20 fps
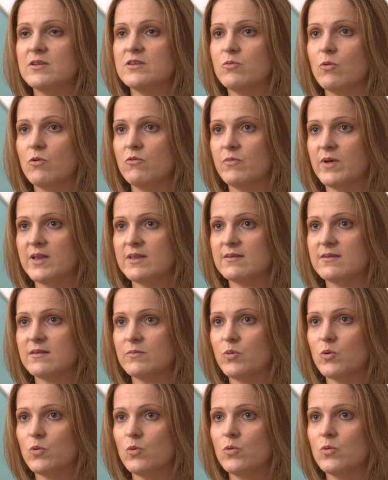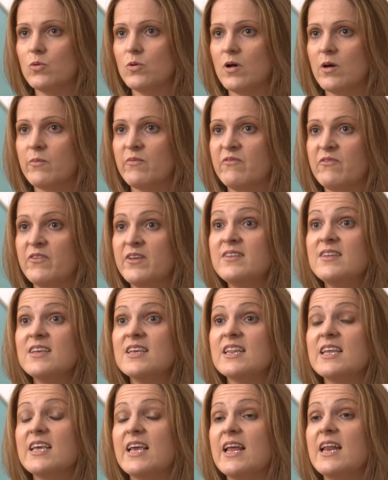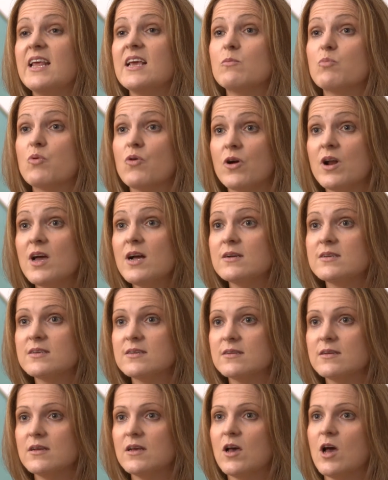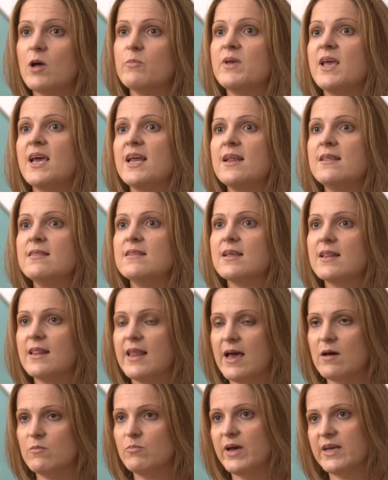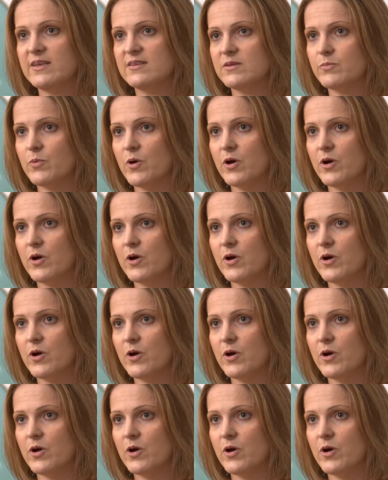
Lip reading: the 12-month support, I'm physically getting a product. I'm getting the cloud-based